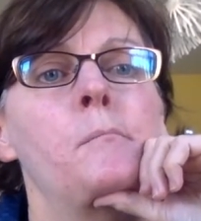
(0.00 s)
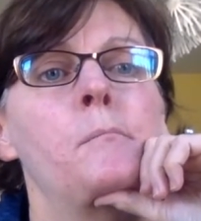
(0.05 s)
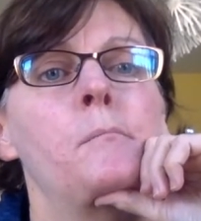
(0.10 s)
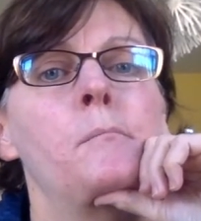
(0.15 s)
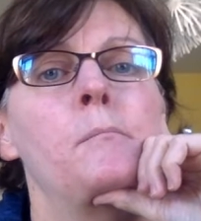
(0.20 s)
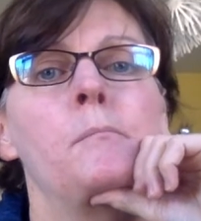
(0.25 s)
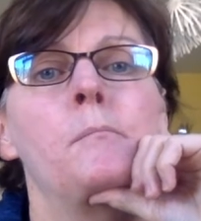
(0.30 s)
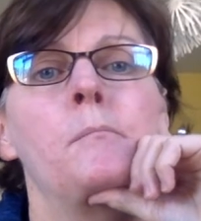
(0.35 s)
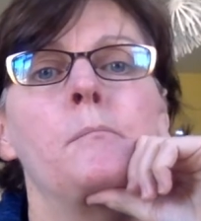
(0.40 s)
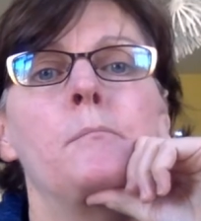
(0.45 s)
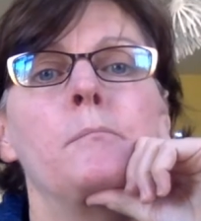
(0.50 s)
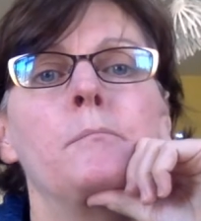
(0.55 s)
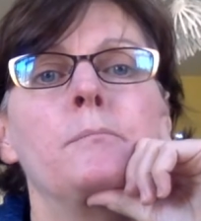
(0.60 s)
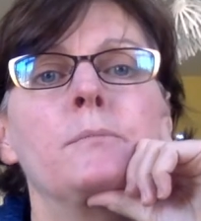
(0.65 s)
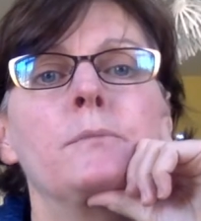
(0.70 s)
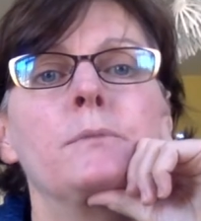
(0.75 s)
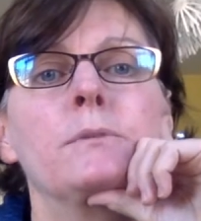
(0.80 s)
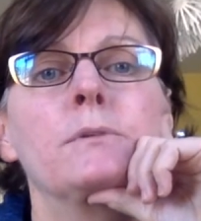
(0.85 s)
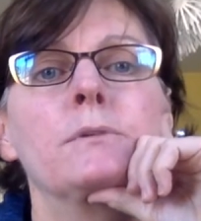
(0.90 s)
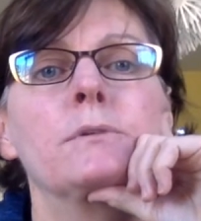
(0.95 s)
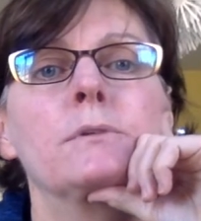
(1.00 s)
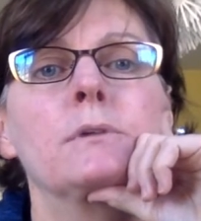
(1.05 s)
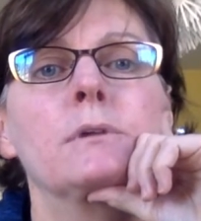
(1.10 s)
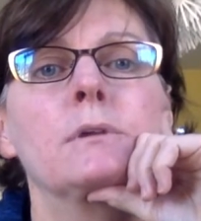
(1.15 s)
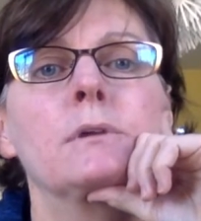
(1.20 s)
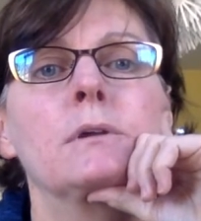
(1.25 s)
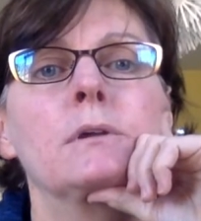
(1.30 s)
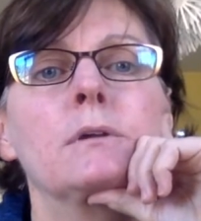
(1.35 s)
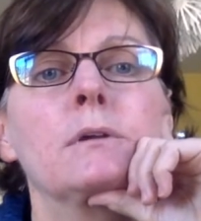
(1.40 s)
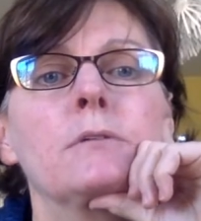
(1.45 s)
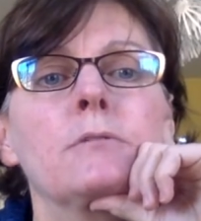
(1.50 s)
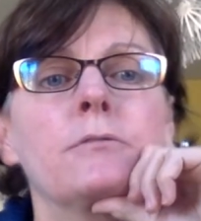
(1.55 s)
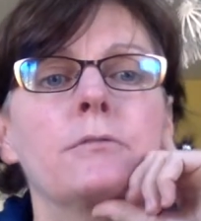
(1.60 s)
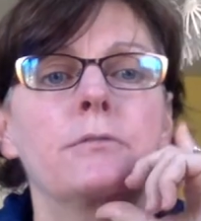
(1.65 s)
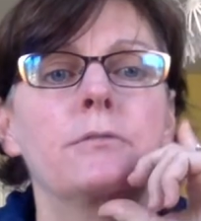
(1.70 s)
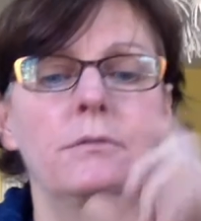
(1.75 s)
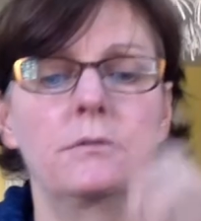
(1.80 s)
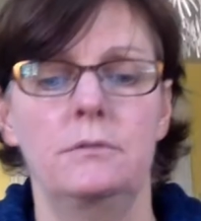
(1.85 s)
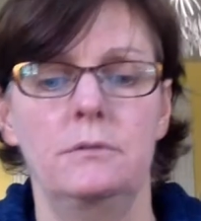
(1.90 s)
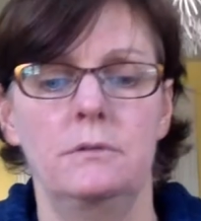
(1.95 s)
Let's see if
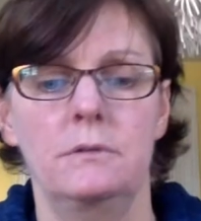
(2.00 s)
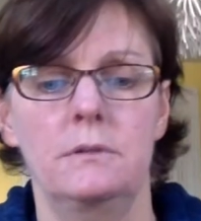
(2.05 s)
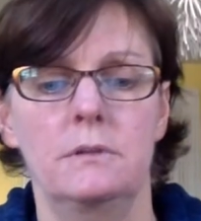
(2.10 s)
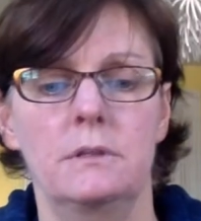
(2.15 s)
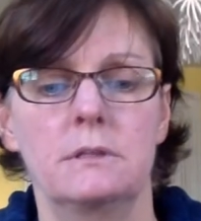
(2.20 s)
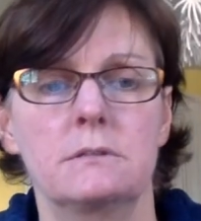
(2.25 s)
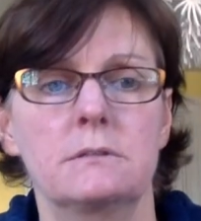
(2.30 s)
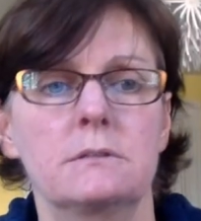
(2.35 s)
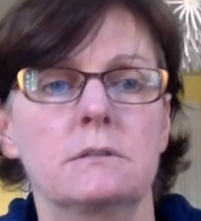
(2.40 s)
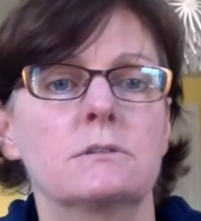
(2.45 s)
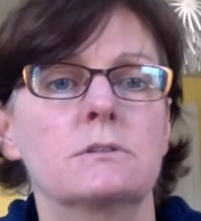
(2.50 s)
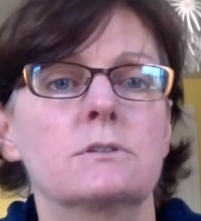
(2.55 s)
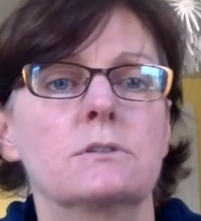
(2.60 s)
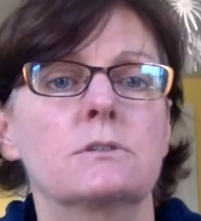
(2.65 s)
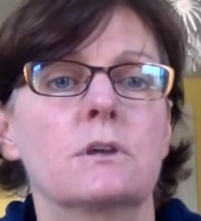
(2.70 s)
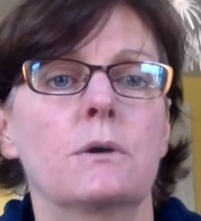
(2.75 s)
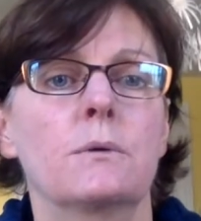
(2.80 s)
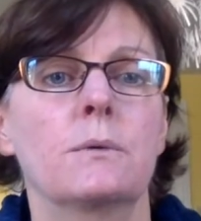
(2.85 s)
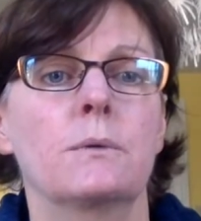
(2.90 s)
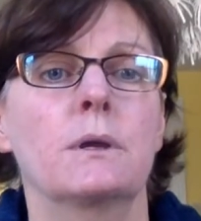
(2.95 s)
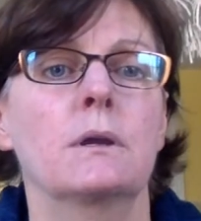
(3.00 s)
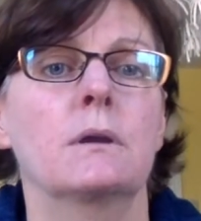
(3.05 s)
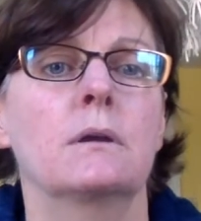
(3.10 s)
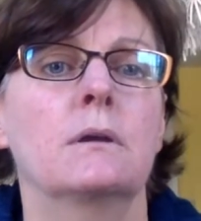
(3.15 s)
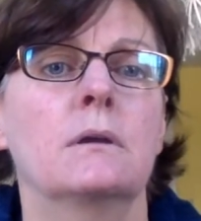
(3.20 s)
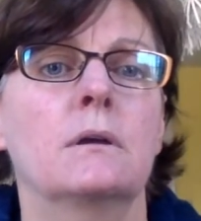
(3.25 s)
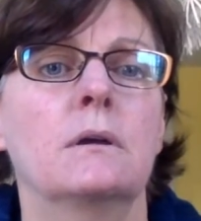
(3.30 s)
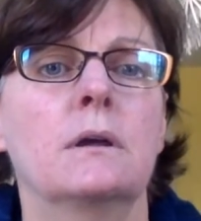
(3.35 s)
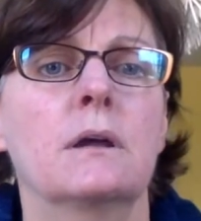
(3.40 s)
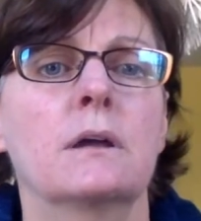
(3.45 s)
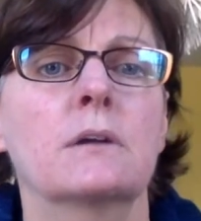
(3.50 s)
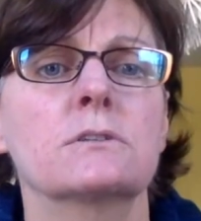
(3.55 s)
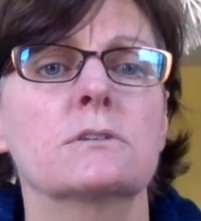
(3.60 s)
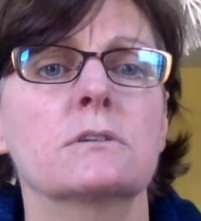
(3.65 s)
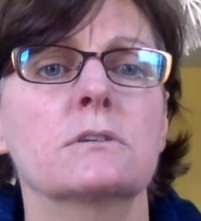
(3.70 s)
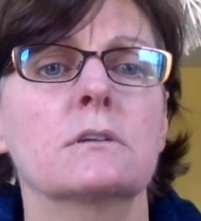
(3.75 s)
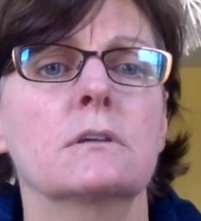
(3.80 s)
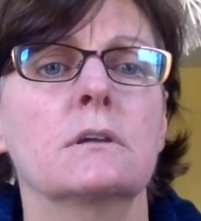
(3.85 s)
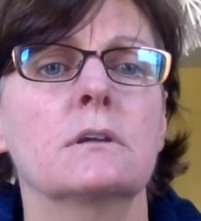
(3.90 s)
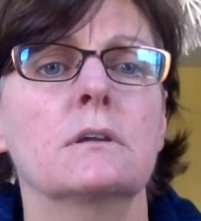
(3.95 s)
this is showing,
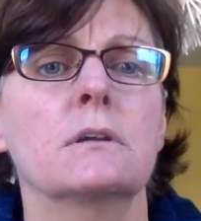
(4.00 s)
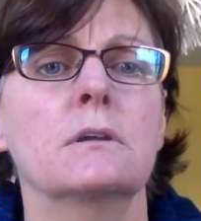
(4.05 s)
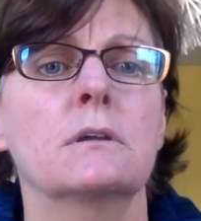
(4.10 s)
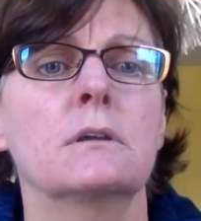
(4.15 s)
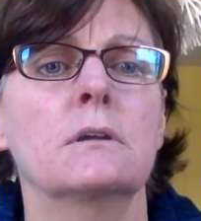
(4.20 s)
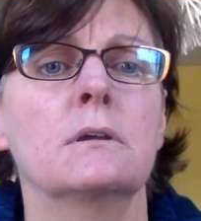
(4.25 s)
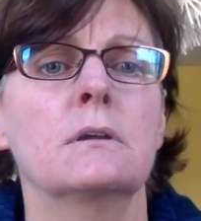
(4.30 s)
actually.